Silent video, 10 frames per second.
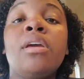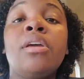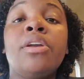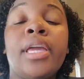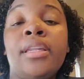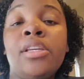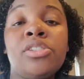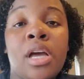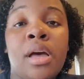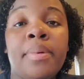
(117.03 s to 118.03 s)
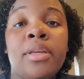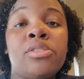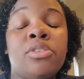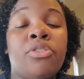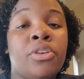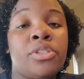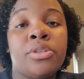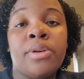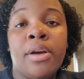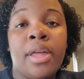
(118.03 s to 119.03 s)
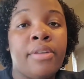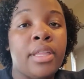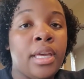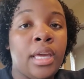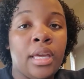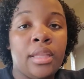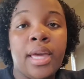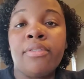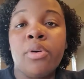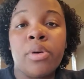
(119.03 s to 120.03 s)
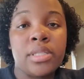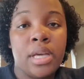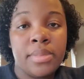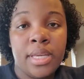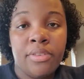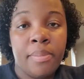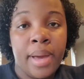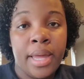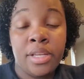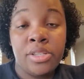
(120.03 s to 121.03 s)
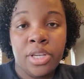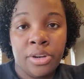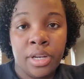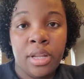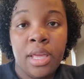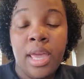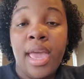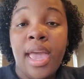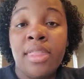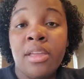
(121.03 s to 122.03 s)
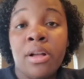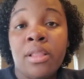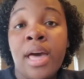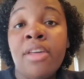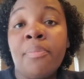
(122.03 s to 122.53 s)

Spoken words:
Your kidney's job is to filter out everything that, of course, comes out of your body as urine. And there are a lot of